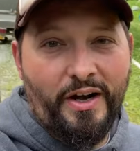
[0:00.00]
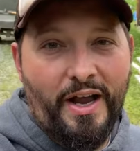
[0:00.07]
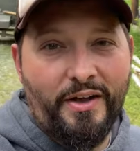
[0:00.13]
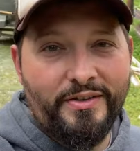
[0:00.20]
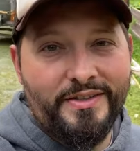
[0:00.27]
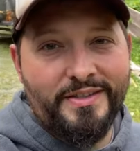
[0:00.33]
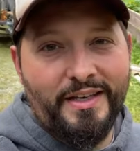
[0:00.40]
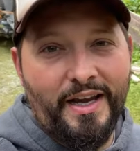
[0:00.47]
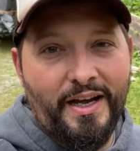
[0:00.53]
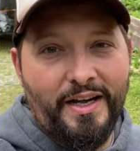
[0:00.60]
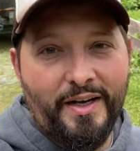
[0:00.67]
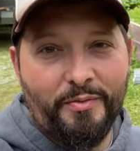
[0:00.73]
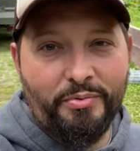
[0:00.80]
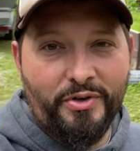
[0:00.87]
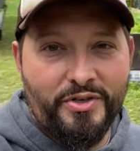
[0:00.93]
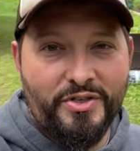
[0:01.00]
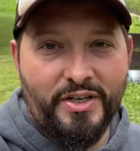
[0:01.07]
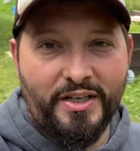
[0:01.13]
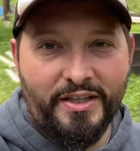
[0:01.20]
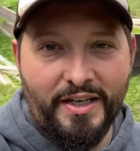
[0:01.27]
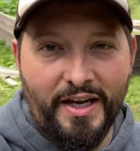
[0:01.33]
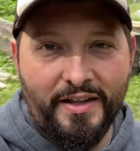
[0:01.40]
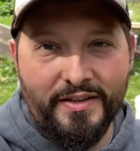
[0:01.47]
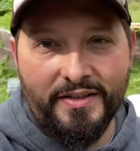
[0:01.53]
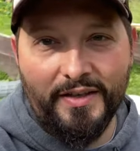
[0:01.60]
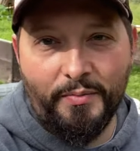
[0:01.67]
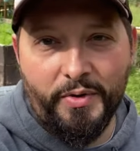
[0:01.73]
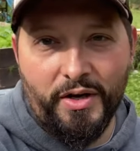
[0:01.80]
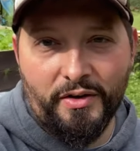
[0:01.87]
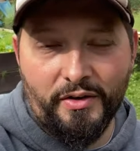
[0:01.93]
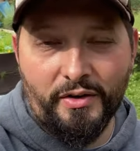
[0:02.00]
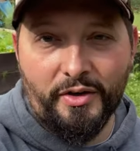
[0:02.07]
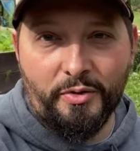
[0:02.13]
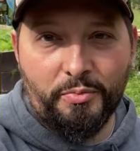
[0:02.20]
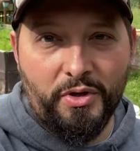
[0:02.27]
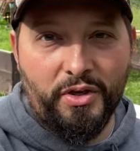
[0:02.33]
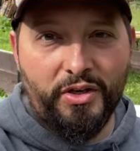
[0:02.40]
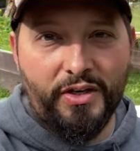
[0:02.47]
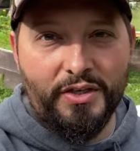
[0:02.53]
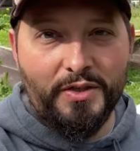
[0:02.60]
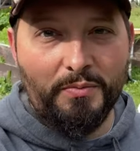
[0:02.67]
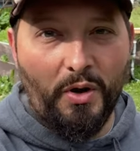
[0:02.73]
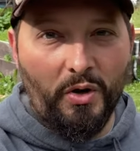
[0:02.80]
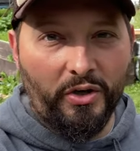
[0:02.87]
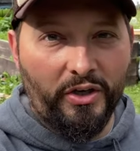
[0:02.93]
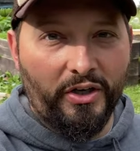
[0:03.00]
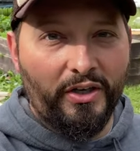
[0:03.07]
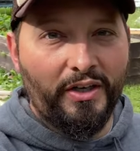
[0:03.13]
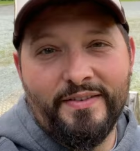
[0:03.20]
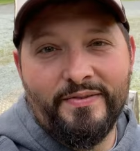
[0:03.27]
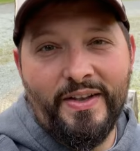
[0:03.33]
Outstanding, appreciate that. That's gonna be our little community smoker.